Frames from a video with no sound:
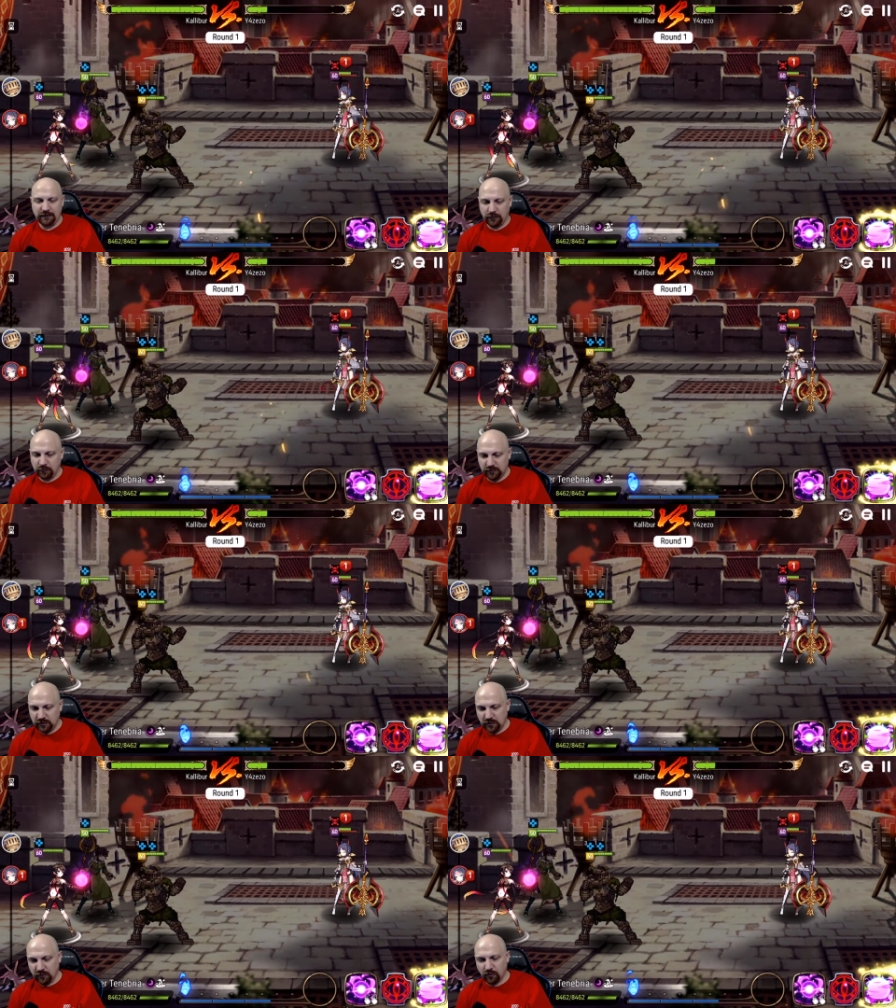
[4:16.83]
them,
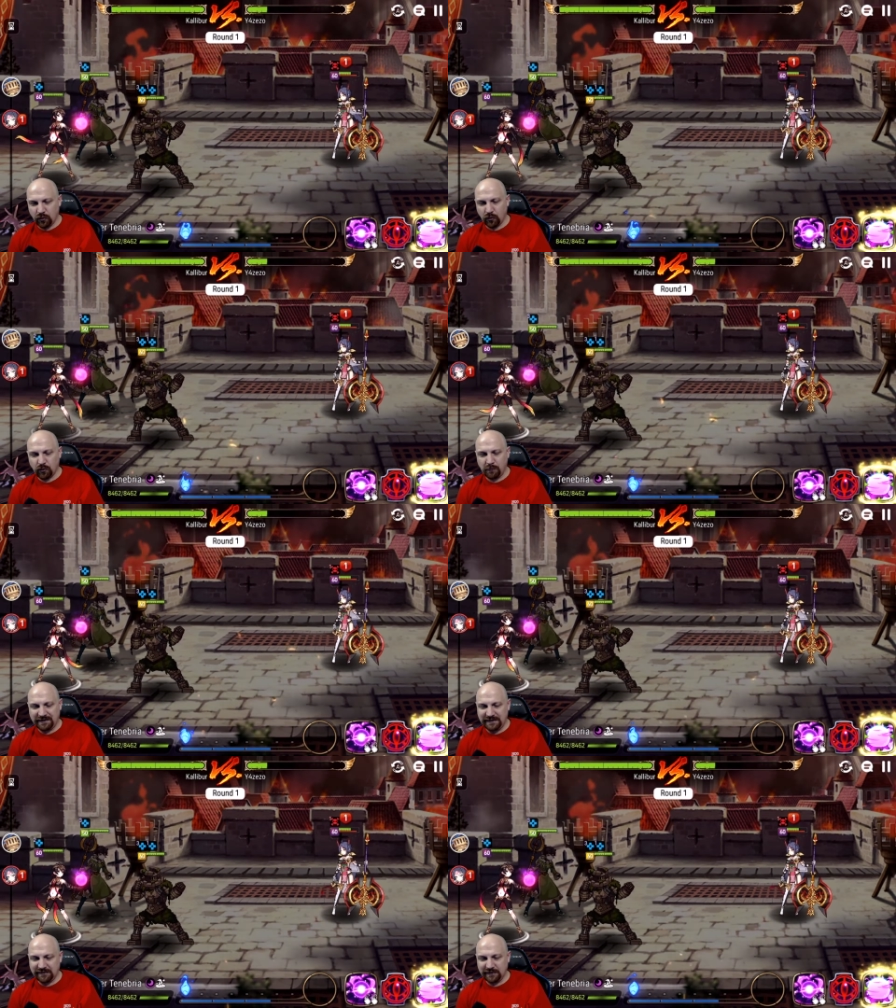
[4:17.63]
you know. Throwing my
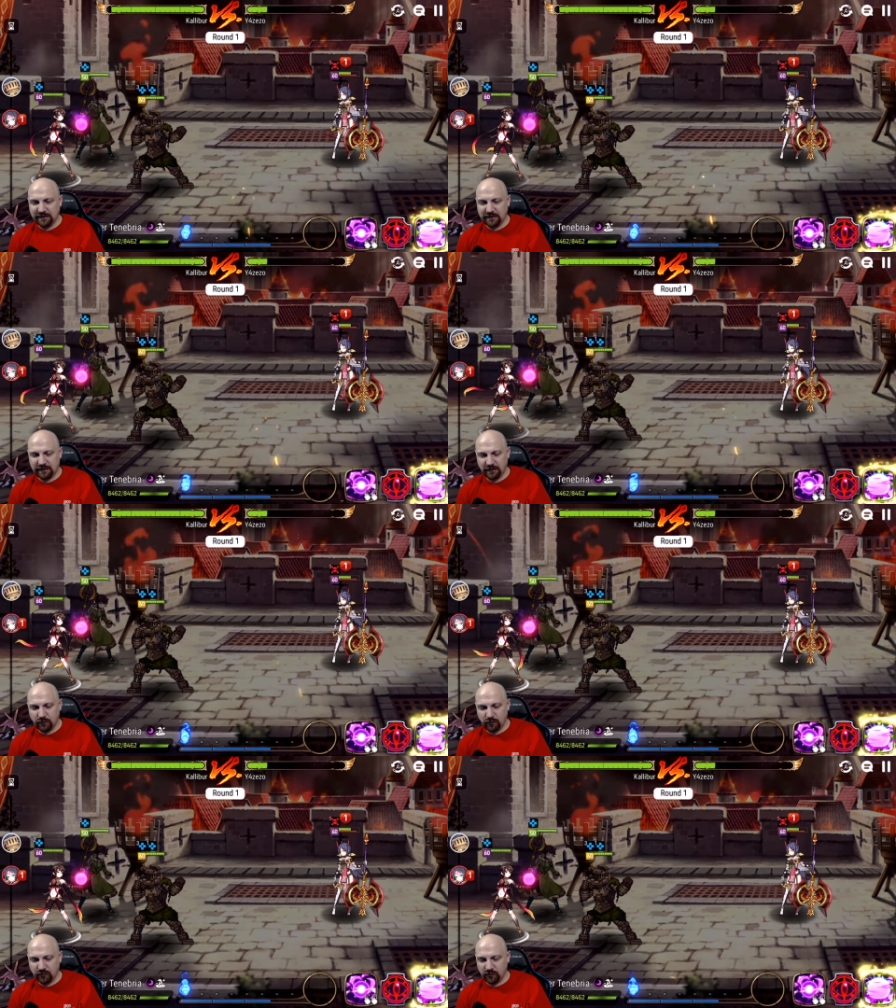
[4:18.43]
Eitan in there
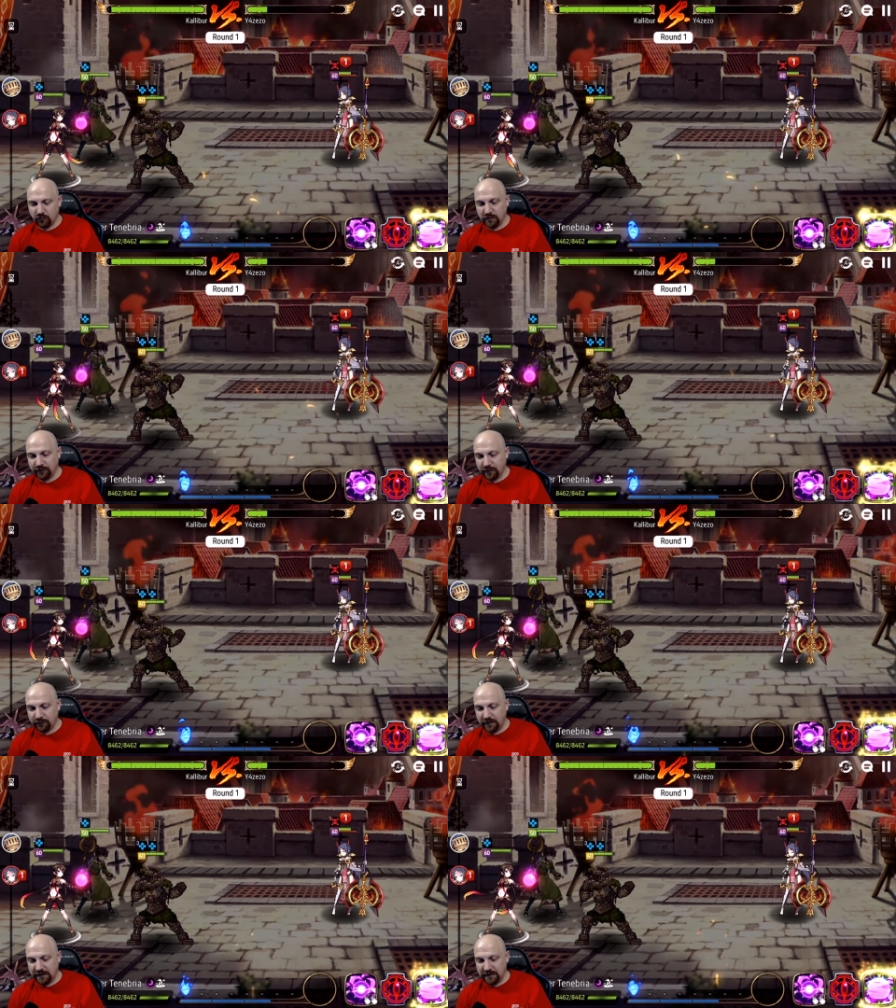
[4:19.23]
with his
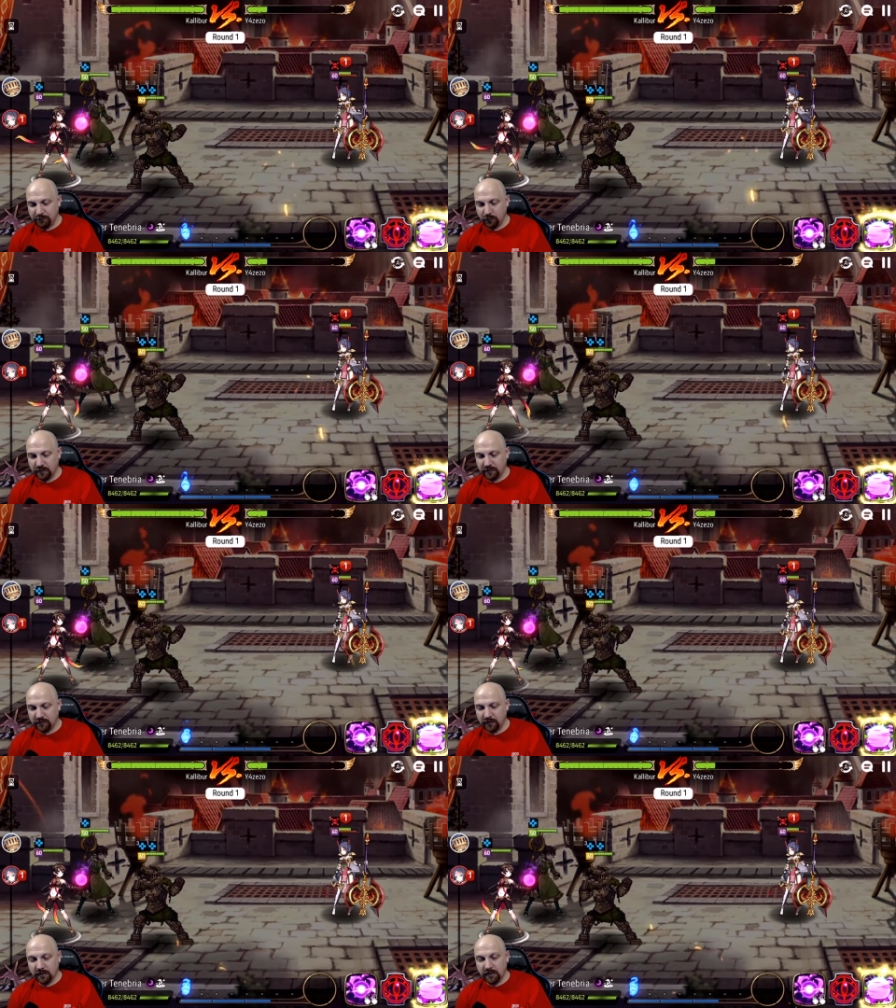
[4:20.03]
twenty-five K hit
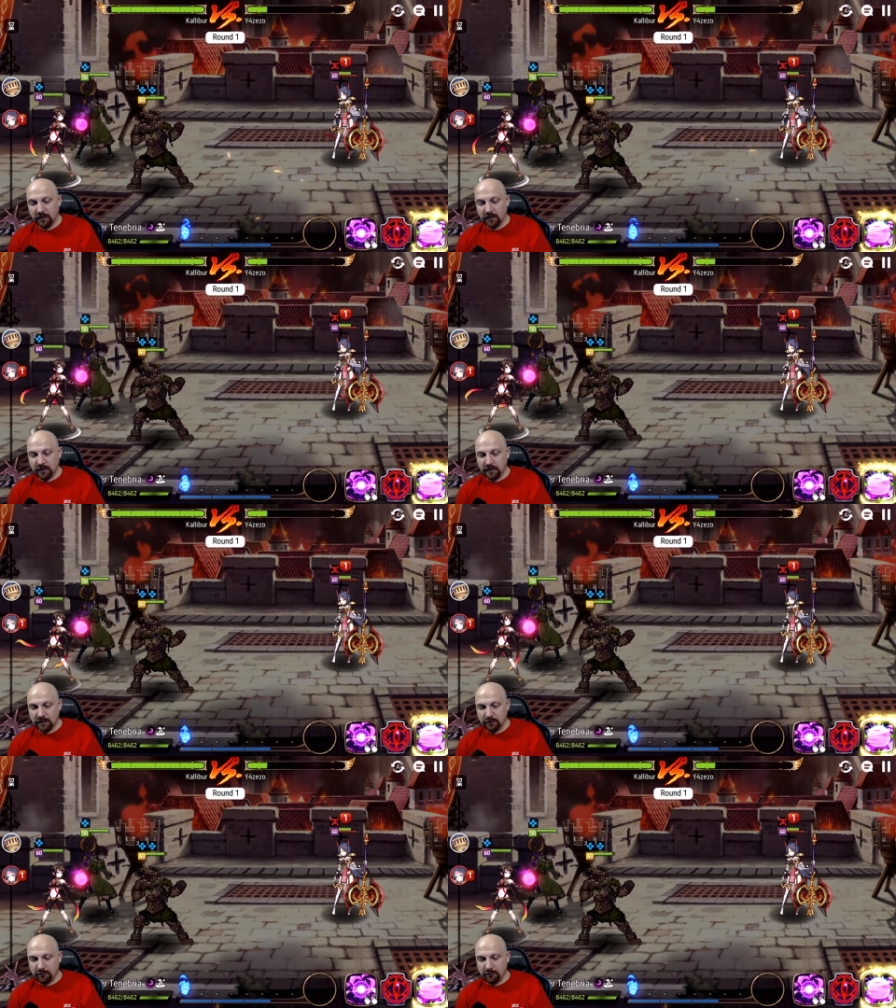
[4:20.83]
points. Um,